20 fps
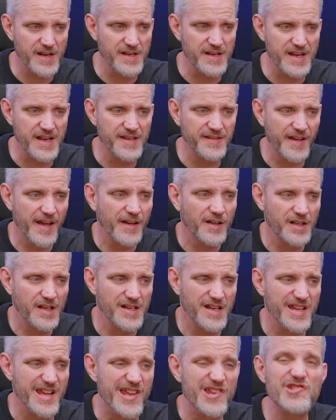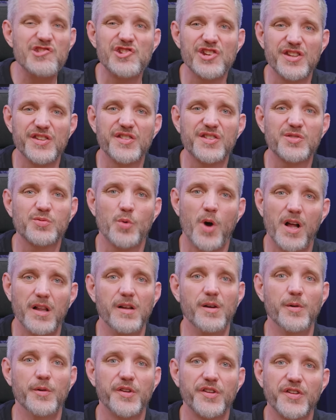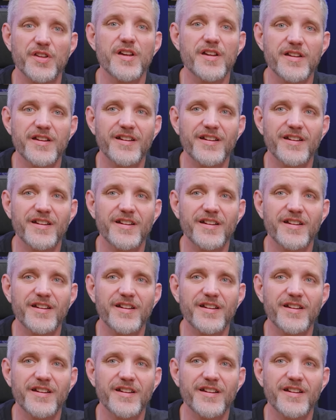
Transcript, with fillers: an intake on an engine swallows.